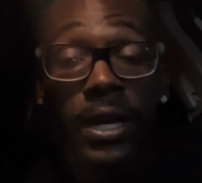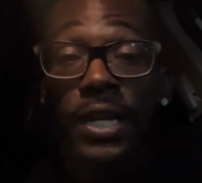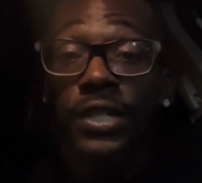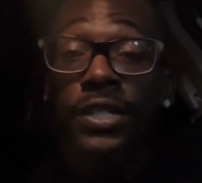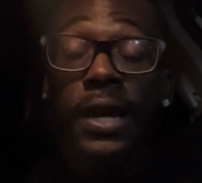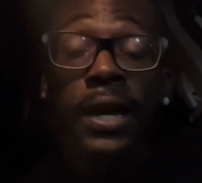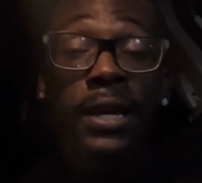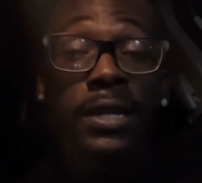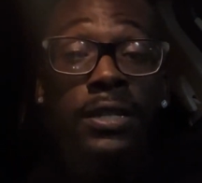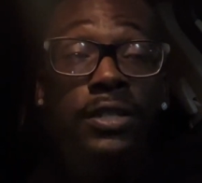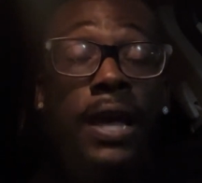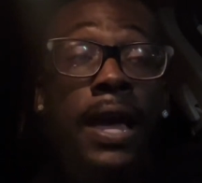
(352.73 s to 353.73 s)

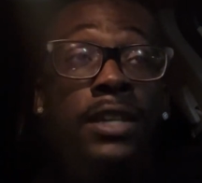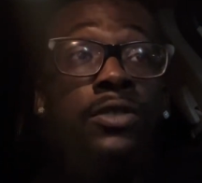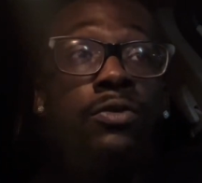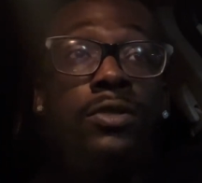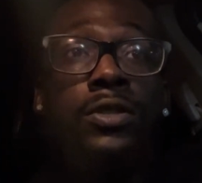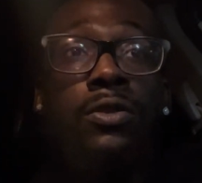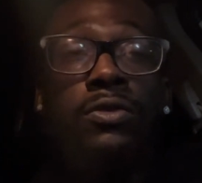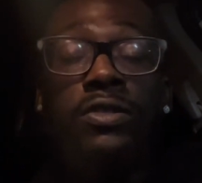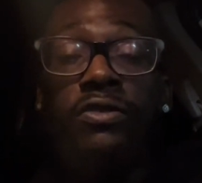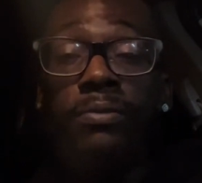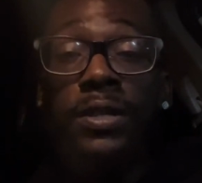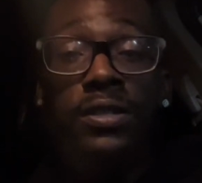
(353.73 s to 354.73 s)
change as a result
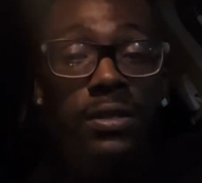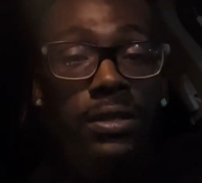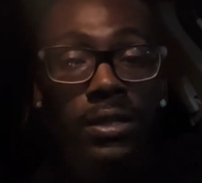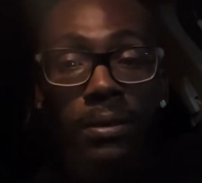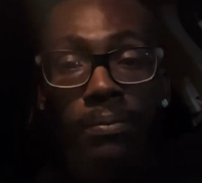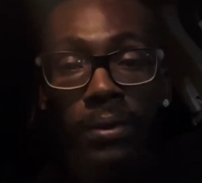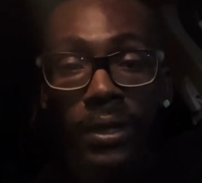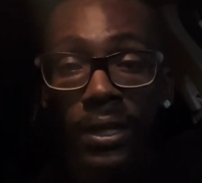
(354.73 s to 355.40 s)
of me just simply